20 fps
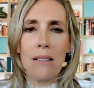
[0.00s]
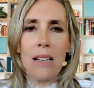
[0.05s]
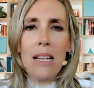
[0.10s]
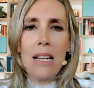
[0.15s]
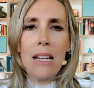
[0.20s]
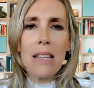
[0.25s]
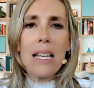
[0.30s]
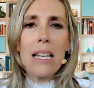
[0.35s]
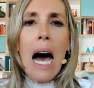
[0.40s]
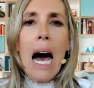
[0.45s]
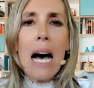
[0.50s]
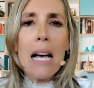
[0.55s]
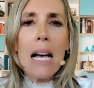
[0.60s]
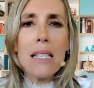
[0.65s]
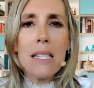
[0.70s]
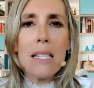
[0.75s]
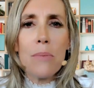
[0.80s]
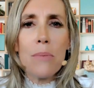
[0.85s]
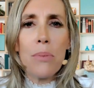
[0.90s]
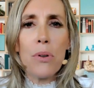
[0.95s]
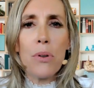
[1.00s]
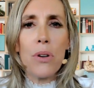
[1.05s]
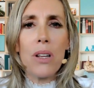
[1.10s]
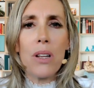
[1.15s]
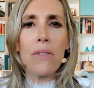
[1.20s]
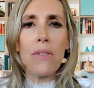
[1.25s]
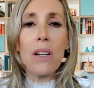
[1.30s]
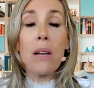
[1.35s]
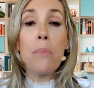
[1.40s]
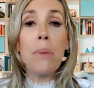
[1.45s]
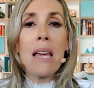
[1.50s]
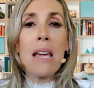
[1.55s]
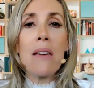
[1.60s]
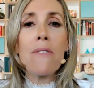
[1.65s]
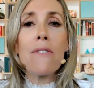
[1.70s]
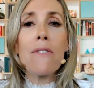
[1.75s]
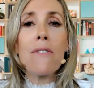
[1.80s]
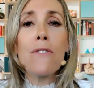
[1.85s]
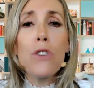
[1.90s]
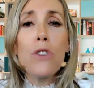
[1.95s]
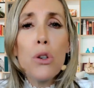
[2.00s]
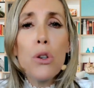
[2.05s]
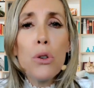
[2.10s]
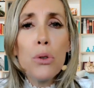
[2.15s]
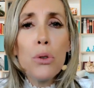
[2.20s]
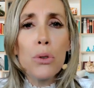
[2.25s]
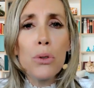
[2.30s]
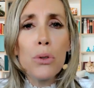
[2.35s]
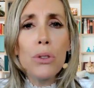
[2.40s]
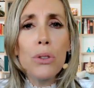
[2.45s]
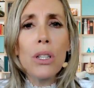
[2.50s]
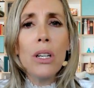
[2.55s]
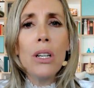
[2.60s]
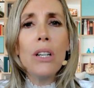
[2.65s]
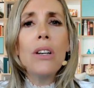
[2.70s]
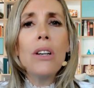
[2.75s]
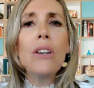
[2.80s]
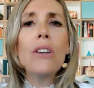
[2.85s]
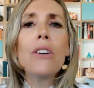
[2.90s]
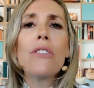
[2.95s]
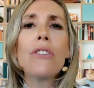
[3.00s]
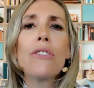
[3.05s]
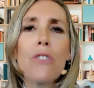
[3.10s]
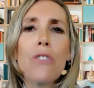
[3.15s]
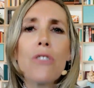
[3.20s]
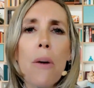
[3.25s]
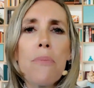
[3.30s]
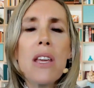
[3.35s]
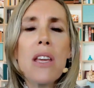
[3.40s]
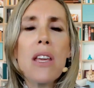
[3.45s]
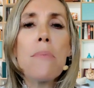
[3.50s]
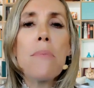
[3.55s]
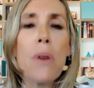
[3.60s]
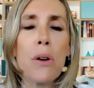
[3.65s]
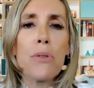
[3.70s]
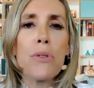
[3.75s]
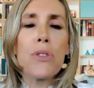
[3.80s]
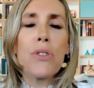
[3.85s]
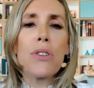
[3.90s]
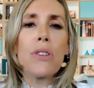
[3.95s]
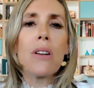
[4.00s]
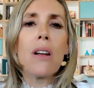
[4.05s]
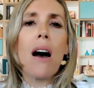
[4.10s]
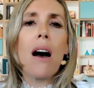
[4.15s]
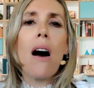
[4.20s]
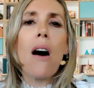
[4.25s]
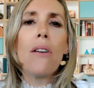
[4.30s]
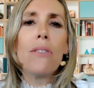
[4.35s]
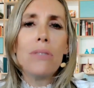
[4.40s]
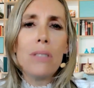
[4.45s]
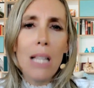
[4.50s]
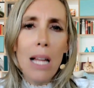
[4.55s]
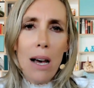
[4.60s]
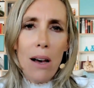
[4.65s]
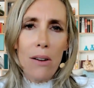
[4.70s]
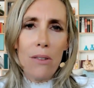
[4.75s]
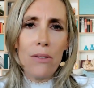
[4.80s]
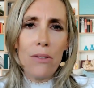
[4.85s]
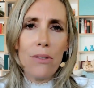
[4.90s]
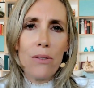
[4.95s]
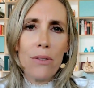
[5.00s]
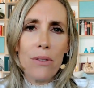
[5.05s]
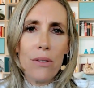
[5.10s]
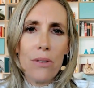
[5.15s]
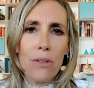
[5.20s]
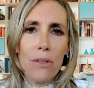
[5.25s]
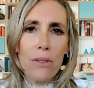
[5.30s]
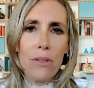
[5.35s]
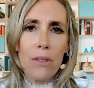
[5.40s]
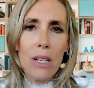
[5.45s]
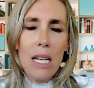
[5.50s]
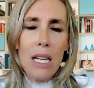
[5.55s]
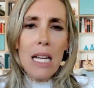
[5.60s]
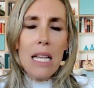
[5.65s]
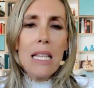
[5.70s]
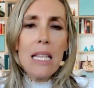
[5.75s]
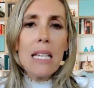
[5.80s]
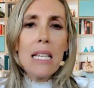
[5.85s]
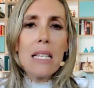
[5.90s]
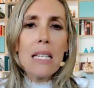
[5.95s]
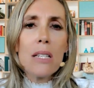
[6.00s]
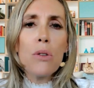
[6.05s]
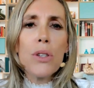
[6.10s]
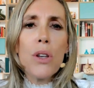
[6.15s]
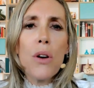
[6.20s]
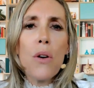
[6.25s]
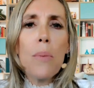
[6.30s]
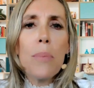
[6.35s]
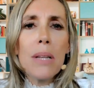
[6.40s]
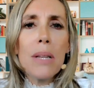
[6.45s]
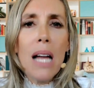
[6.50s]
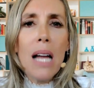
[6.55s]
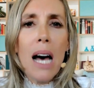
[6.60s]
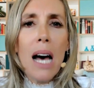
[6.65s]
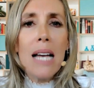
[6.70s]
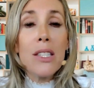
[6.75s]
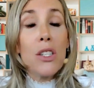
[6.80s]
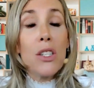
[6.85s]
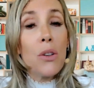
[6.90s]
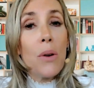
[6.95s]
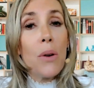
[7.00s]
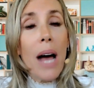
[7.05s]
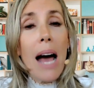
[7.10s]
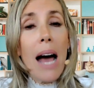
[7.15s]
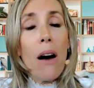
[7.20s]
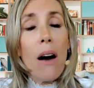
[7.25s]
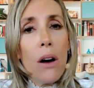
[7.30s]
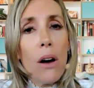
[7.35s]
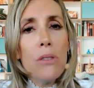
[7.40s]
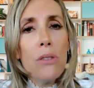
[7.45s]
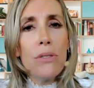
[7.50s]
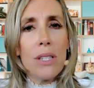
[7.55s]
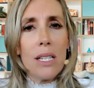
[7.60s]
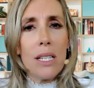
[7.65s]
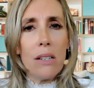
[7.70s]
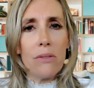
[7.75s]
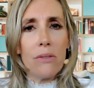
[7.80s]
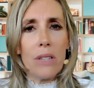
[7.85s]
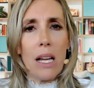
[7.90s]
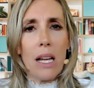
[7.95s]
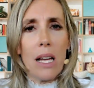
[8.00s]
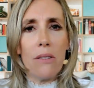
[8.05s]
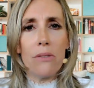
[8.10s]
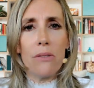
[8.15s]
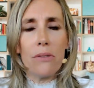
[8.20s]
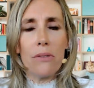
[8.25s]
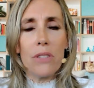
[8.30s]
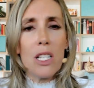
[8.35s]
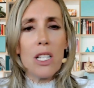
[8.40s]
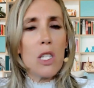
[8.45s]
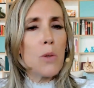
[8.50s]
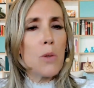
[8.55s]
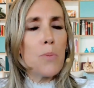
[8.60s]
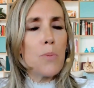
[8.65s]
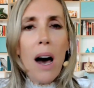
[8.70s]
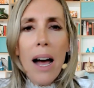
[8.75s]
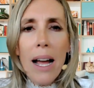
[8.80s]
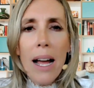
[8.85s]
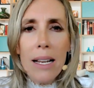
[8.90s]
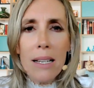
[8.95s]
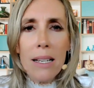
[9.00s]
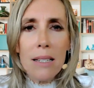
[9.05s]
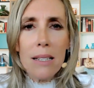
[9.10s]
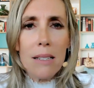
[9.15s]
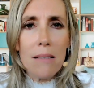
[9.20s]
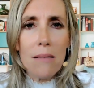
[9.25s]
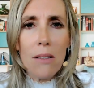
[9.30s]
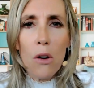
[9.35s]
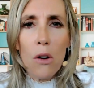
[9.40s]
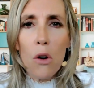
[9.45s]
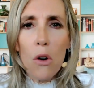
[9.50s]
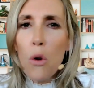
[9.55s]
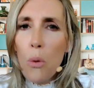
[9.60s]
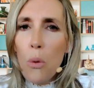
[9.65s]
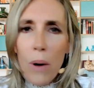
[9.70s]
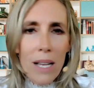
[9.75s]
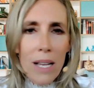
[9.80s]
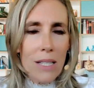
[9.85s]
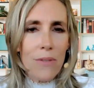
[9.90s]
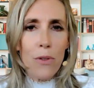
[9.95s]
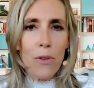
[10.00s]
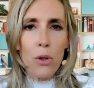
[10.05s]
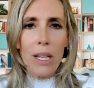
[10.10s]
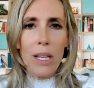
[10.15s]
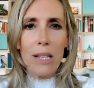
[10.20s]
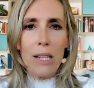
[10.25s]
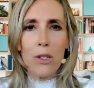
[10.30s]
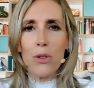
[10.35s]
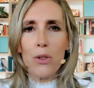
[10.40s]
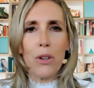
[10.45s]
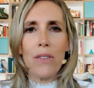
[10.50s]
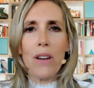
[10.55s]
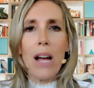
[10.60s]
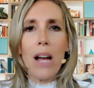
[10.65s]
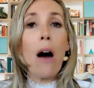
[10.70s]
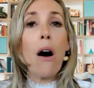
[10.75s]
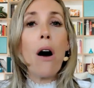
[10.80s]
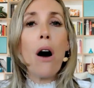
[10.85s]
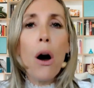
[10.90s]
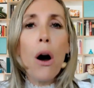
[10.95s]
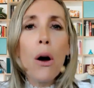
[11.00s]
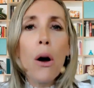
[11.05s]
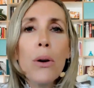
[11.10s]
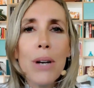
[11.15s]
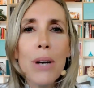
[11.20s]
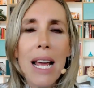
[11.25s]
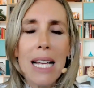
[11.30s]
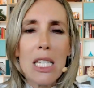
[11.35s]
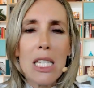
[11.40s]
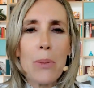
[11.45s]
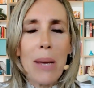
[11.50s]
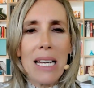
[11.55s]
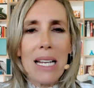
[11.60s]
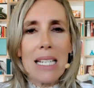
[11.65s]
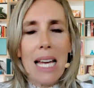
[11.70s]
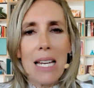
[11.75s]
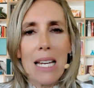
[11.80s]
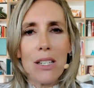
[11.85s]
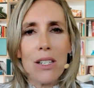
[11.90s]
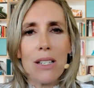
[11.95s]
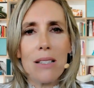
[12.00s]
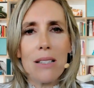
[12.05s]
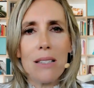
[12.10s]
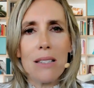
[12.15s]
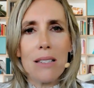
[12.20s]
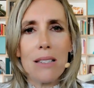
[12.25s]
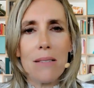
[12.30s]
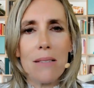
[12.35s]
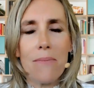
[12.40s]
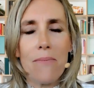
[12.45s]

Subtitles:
that are supportive, and are being fueled from the emotion of love. This also applies to our own self-love, despite always falling short of our own expectations.